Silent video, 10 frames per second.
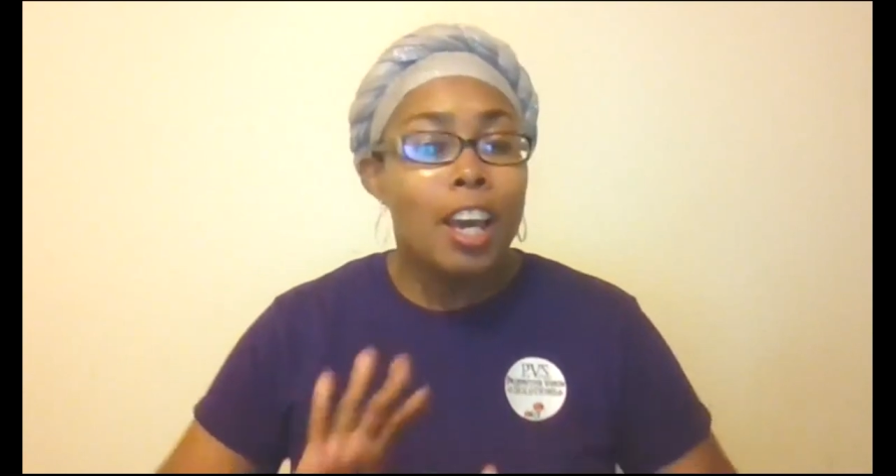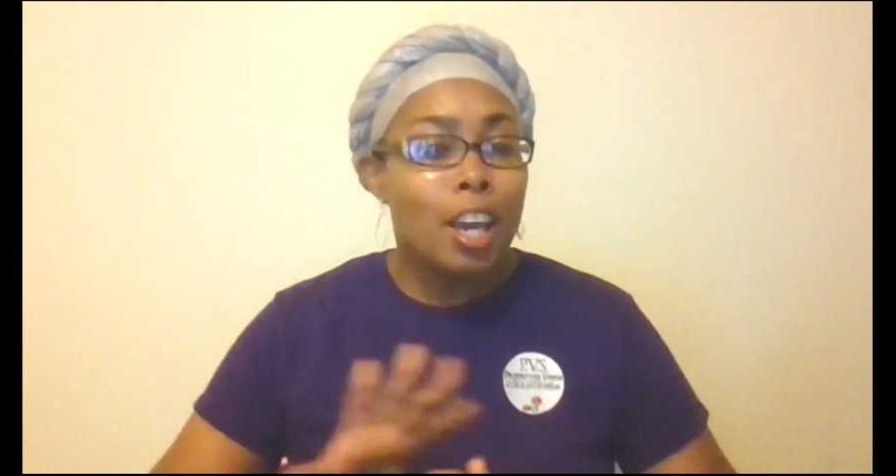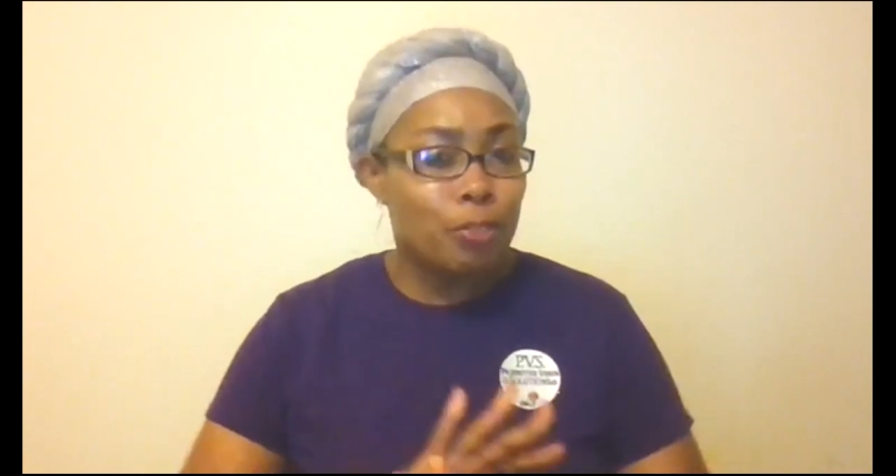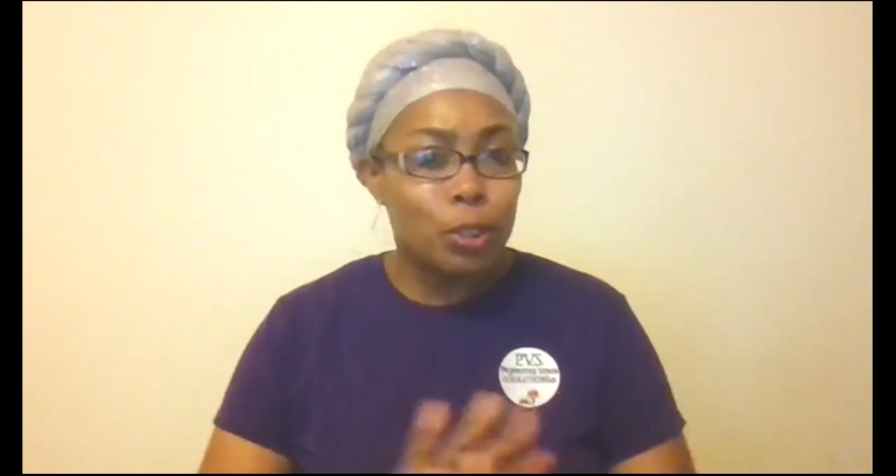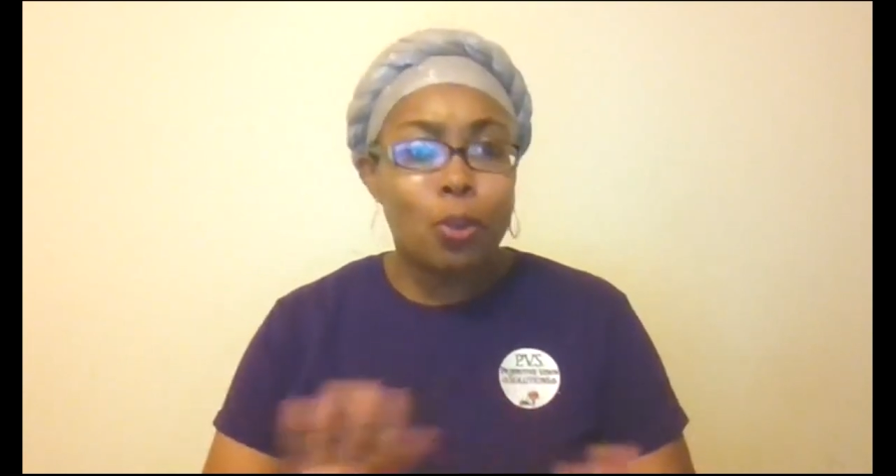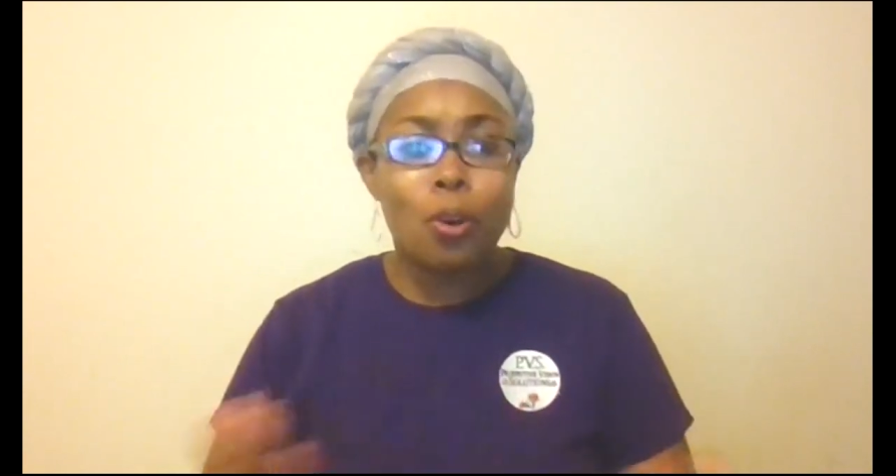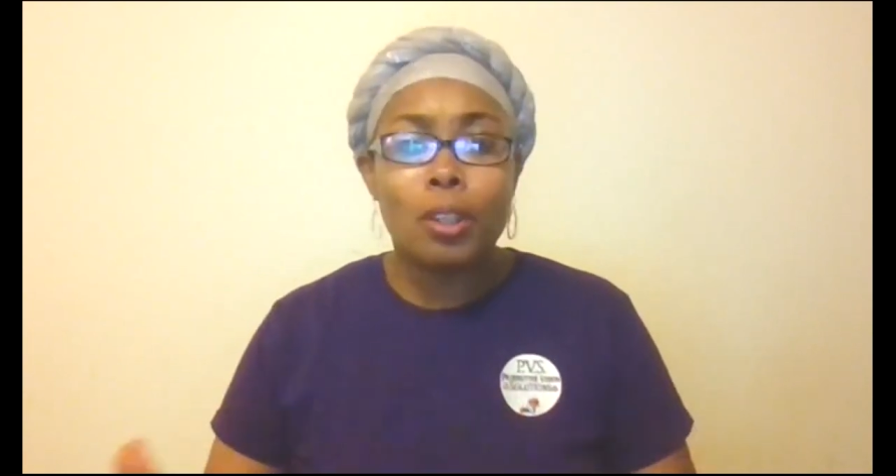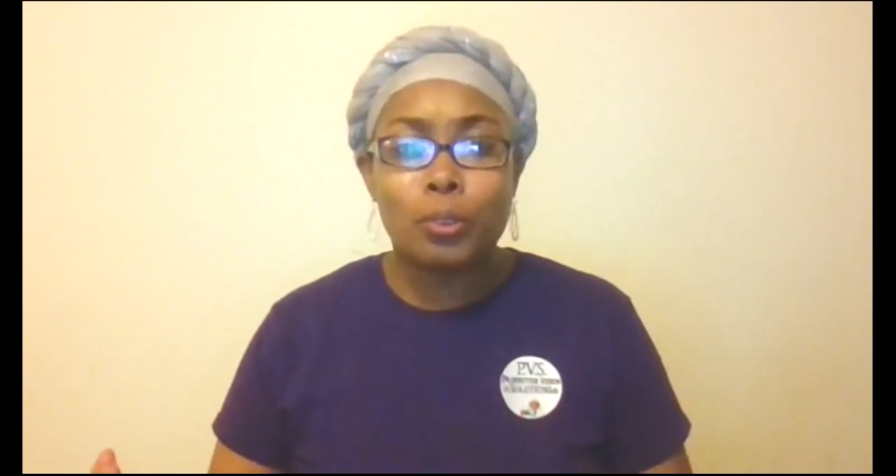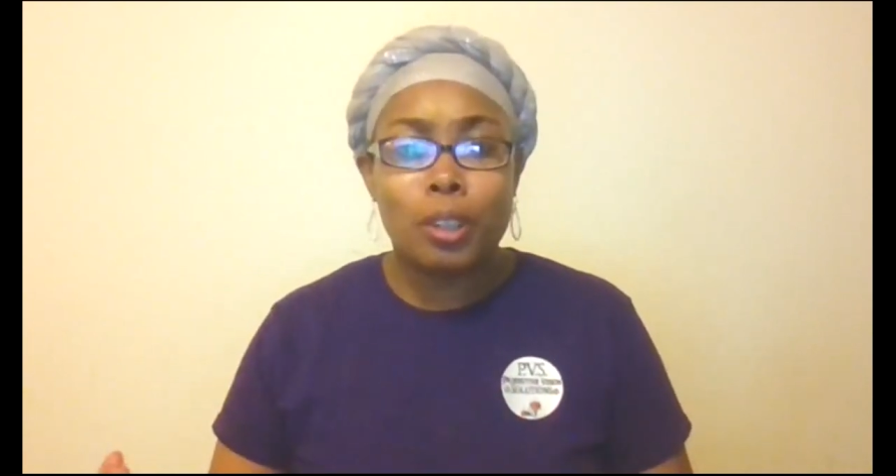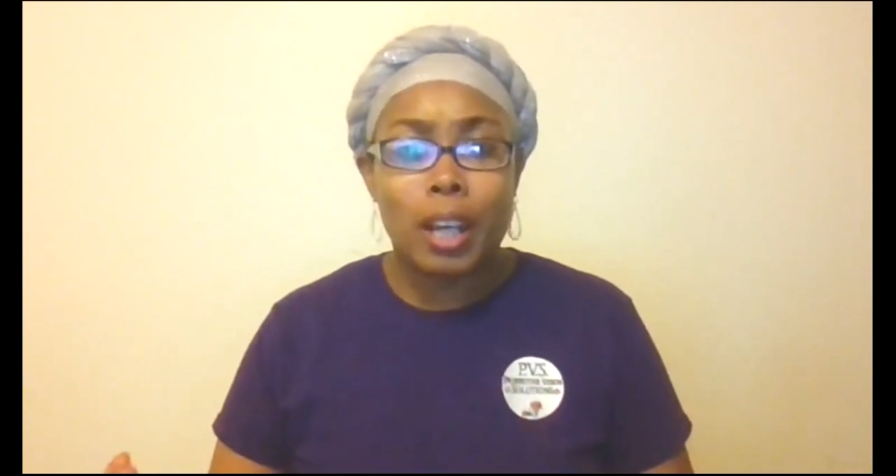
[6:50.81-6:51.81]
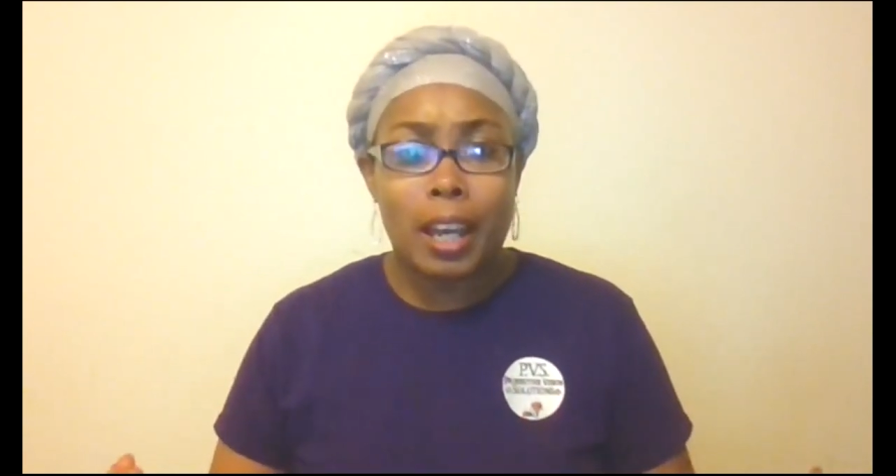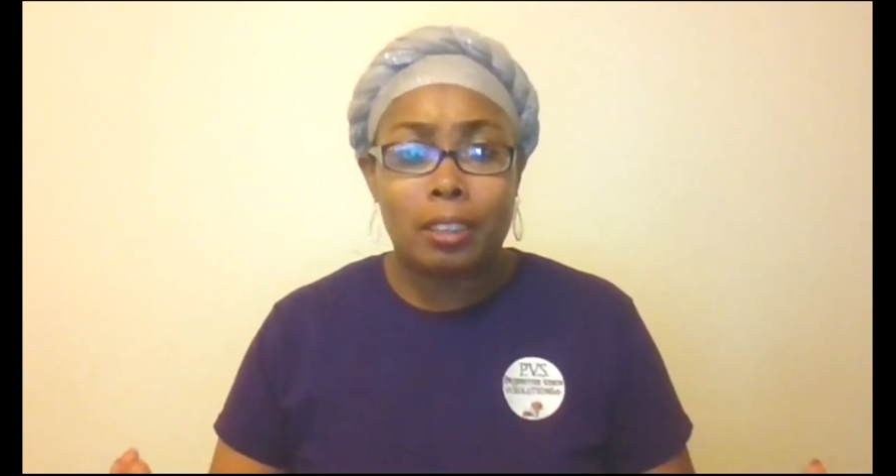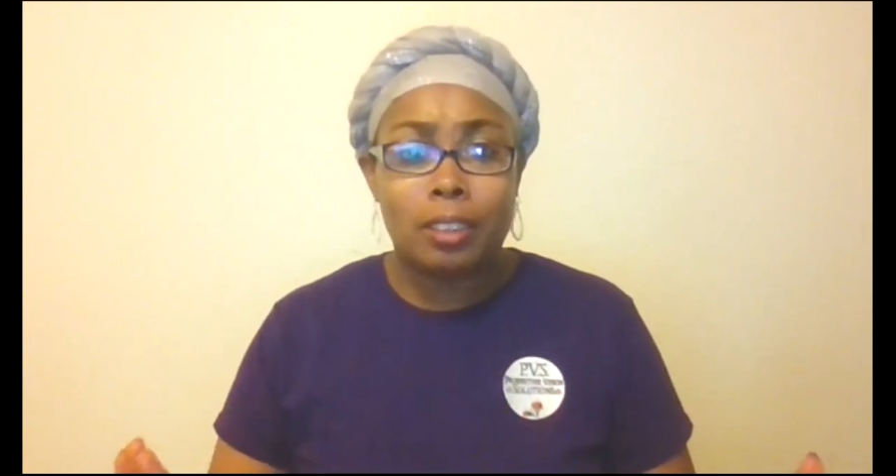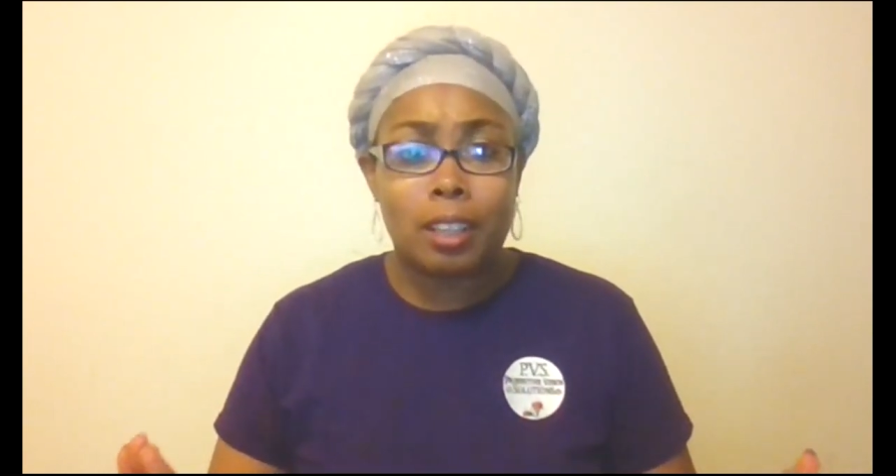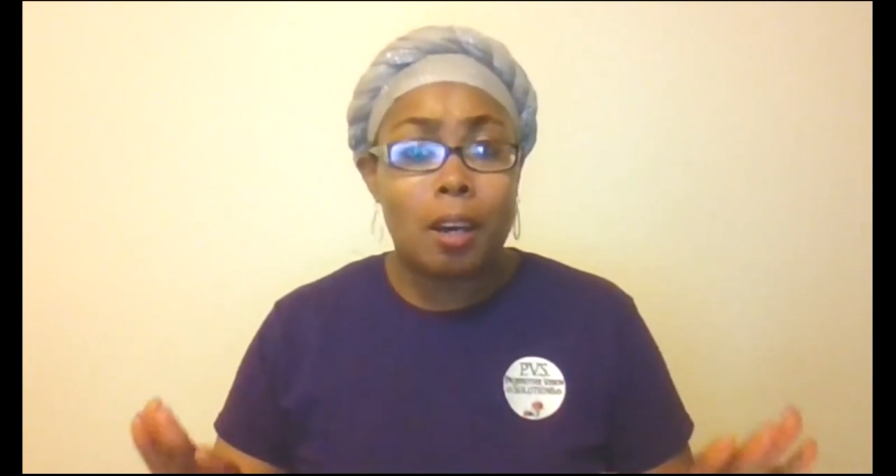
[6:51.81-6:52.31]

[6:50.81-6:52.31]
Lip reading: if you're going through an